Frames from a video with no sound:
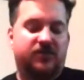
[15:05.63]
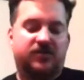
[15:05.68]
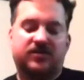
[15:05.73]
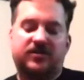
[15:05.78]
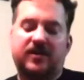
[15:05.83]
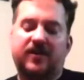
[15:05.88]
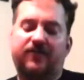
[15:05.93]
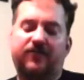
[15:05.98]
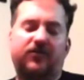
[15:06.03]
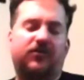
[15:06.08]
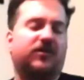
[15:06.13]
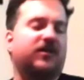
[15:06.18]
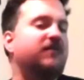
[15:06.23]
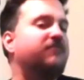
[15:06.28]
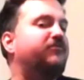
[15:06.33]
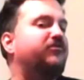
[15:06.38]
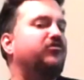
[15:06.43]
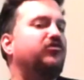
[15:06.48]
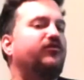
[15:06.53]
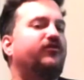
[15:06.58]
is definitely a
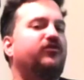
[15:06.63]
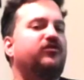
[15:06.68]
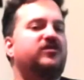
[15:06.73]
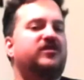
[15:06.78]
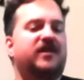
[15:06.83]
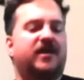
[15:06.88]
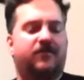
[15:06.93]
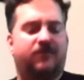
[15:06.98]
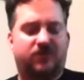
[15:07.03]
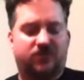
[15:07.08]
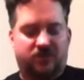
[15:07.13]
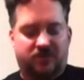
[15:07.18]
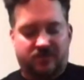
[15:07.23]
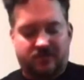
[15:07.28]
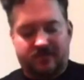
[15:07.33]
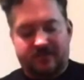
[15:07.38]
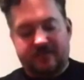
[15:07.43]
beautiful sandwich.